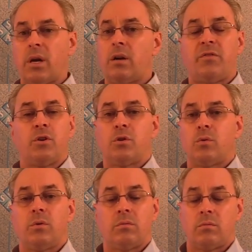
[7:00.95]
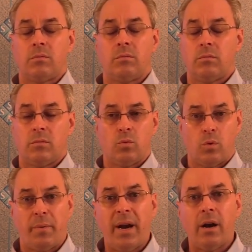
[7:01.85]
again, if you're doing
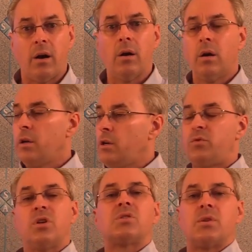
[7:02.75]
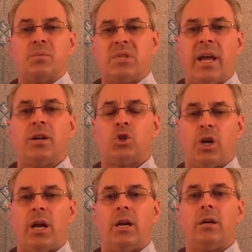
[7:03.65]
repair, you've just
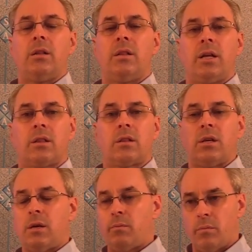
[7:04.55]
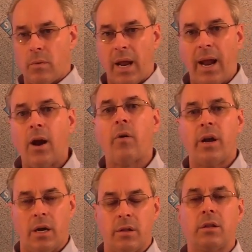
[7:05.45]
substantiated that the
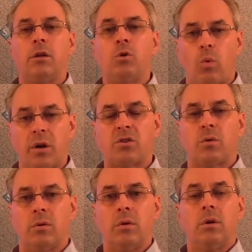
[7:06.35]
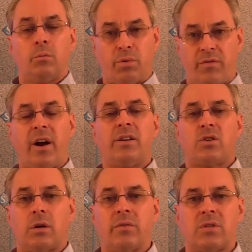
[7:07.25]
area that you want to provide
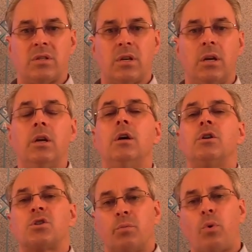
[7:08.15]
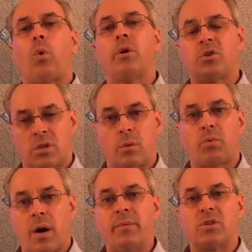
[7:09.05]
services in supports the
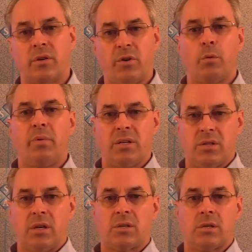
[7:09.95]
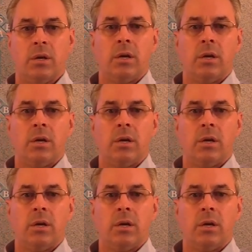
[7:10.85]
premise of your business.